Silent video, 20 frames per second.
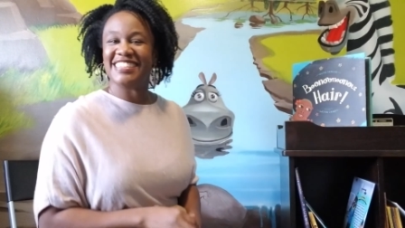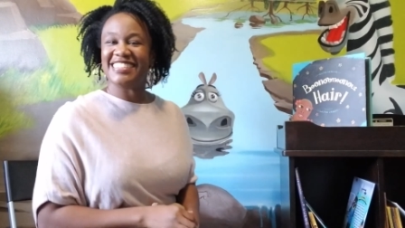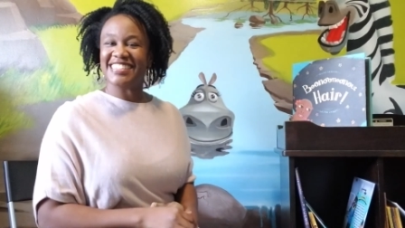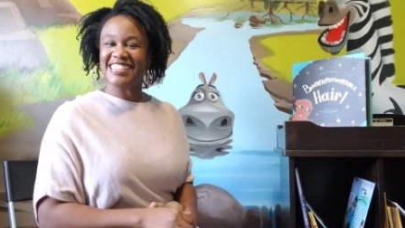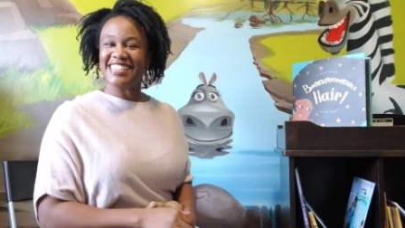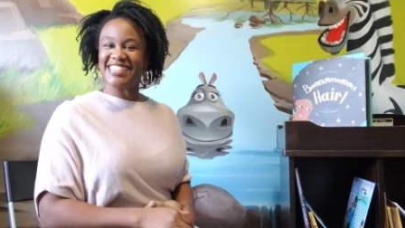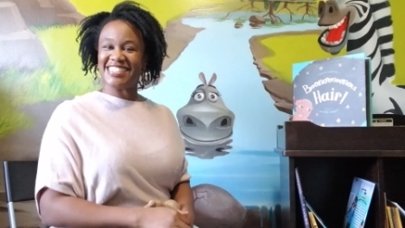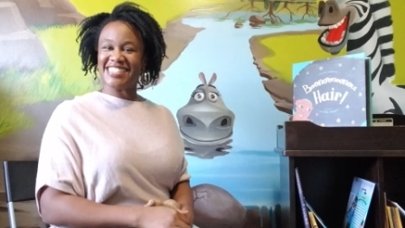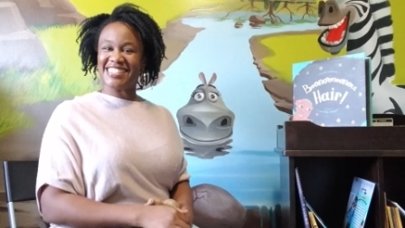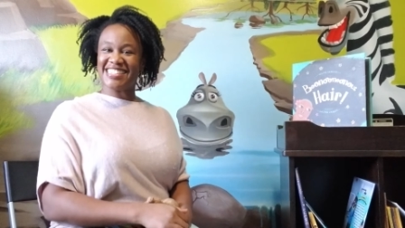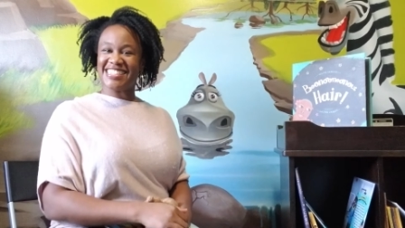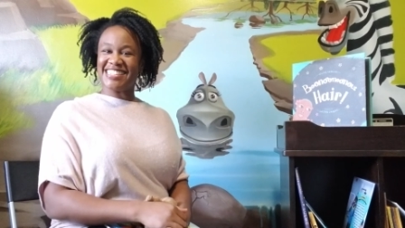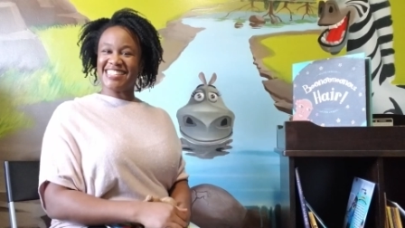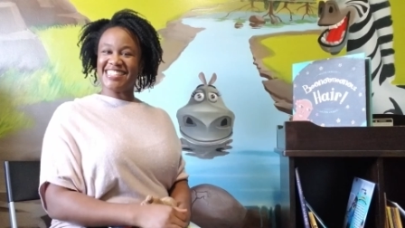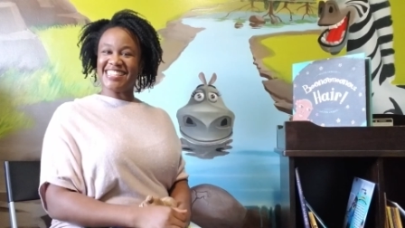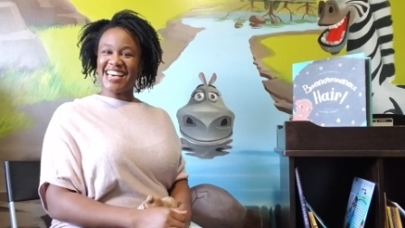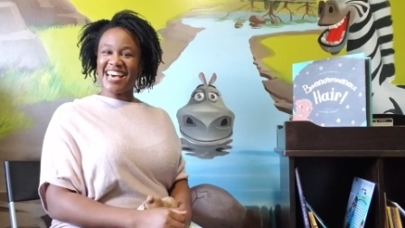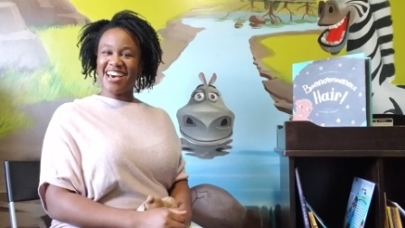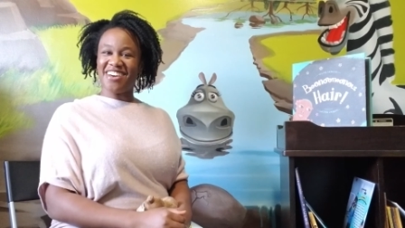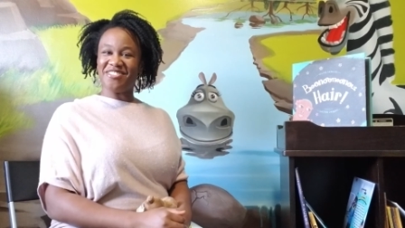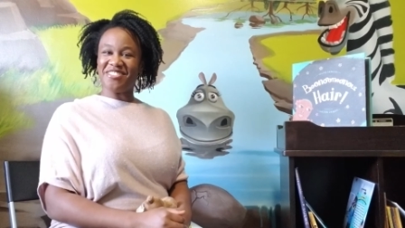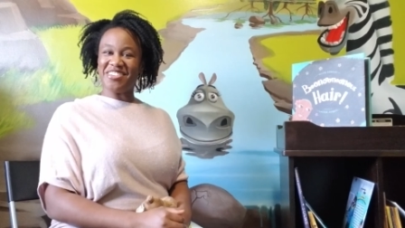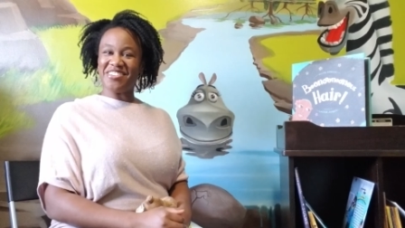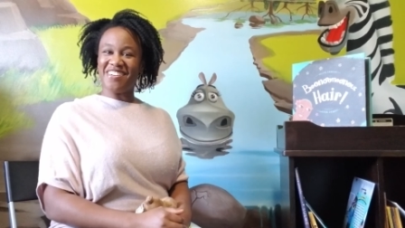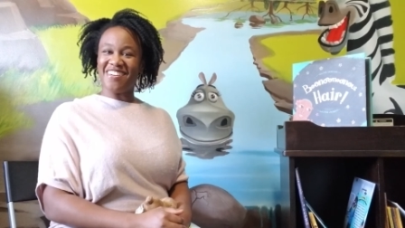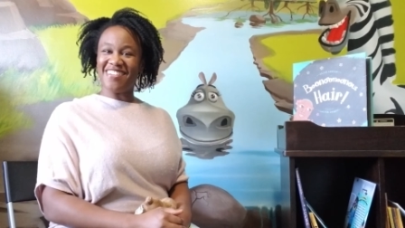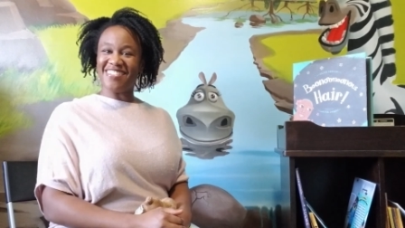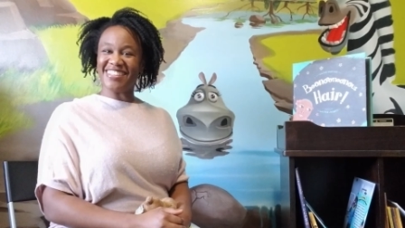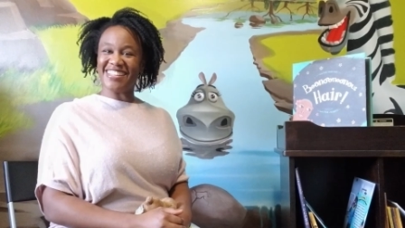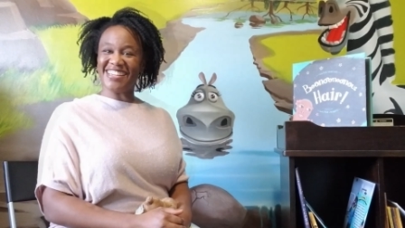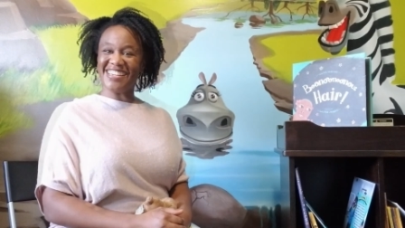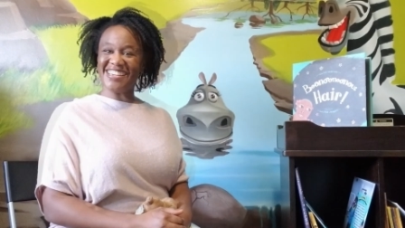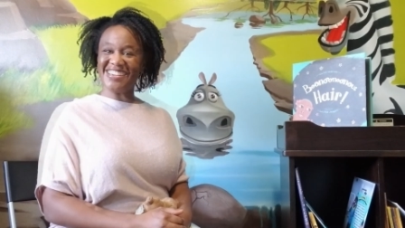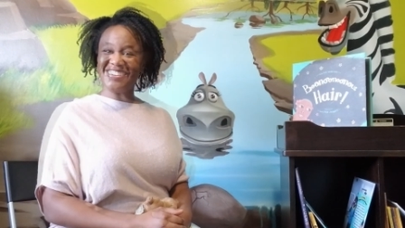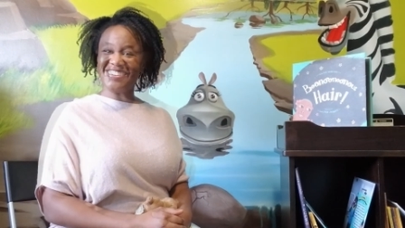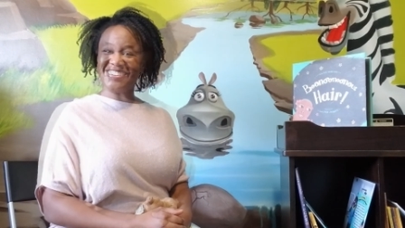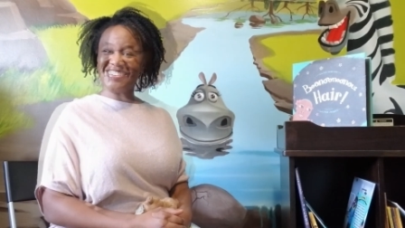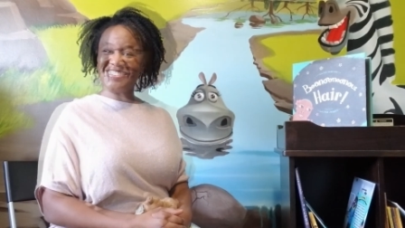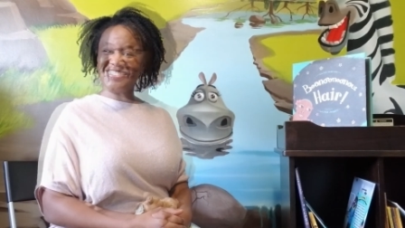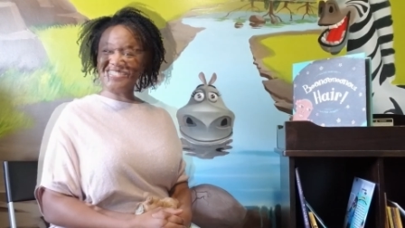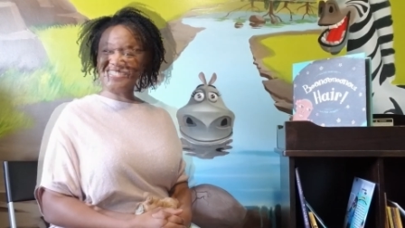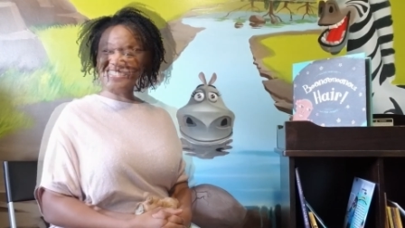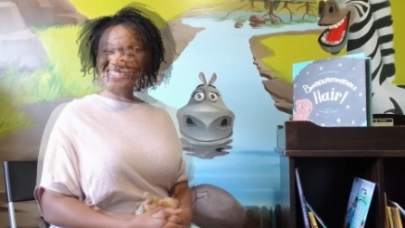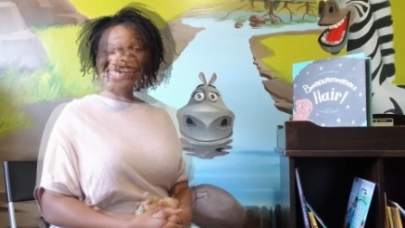It's good to have you all here.